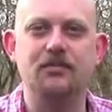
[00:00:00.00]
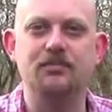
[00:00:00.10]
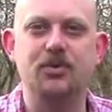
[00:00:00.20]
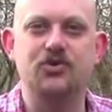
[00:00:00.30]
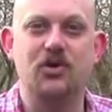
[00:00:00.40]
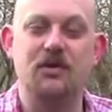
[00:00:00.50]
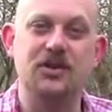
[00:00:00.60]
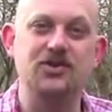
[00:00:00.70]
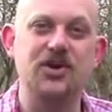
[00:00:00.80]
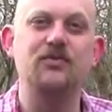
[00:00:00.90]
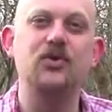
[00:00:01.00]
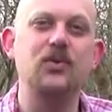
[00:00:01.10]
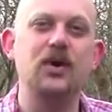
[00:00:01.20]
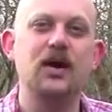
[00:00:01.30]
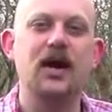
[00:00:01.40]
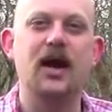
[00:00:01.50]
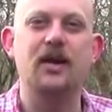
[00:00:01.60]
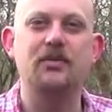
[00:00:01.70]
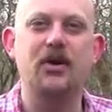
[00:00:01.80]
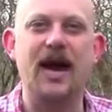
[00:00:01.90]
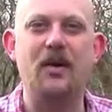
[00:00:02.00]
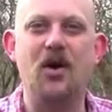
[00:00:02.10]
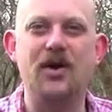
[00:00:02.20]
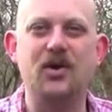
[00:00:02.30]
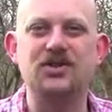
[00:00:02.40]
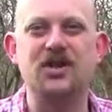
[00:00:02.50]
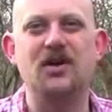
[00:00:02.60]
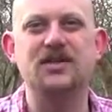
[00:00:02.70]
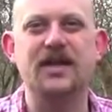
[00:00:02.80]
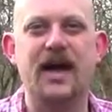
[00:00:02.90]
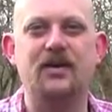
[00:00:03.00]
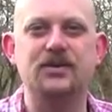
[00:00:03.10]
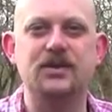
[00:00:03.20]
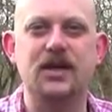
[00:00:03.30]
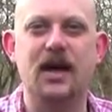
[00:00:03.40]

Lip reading: bushcraft in general, kind of how I got started out